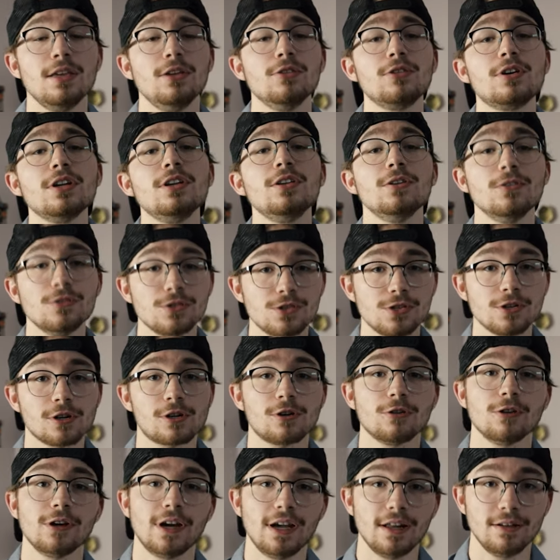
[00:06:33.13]
You can use your
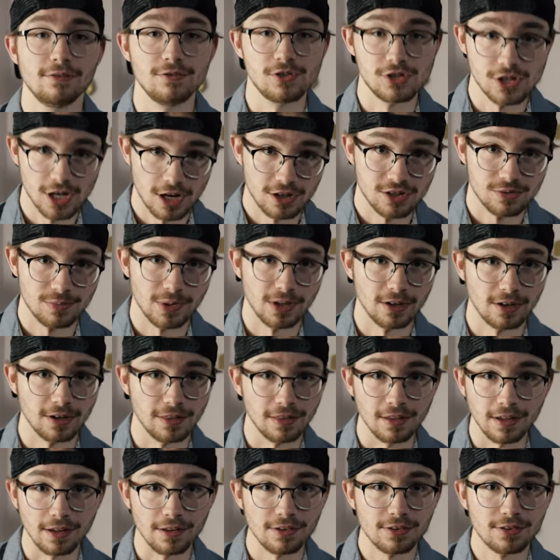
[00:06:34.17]
creative judgment
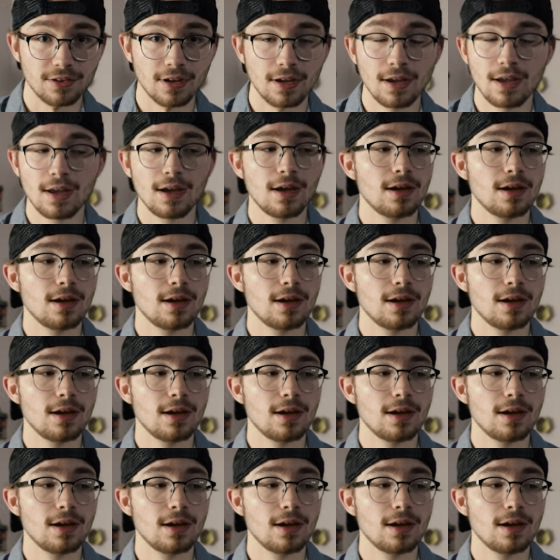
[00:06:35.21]
on this.